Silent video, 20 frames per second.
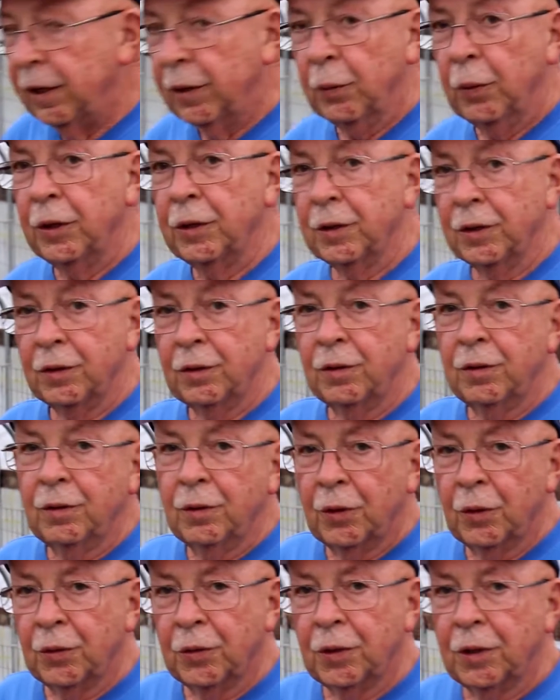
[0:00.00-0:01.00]
And we can
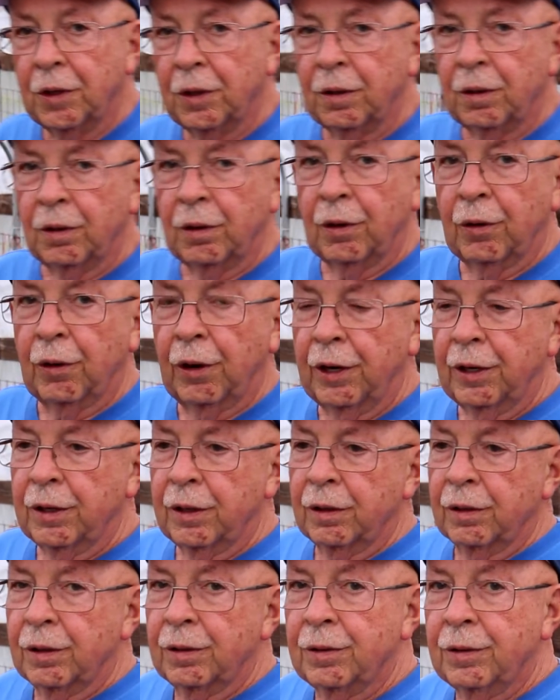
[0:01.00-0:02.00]
use it in here
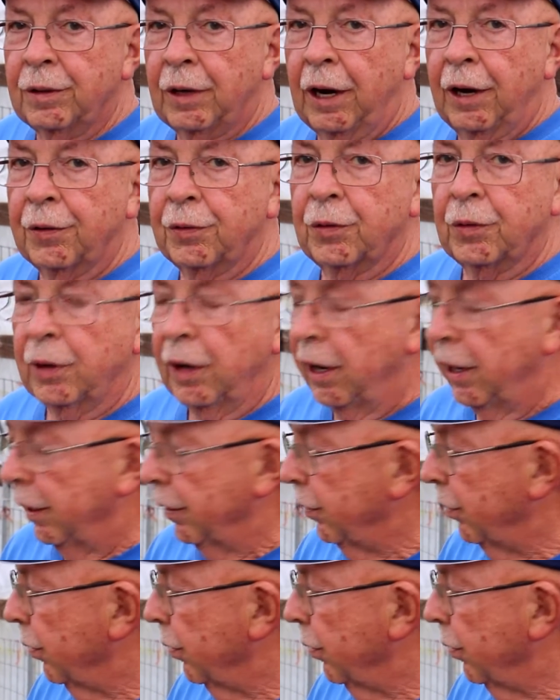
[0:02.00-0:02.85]
and outside,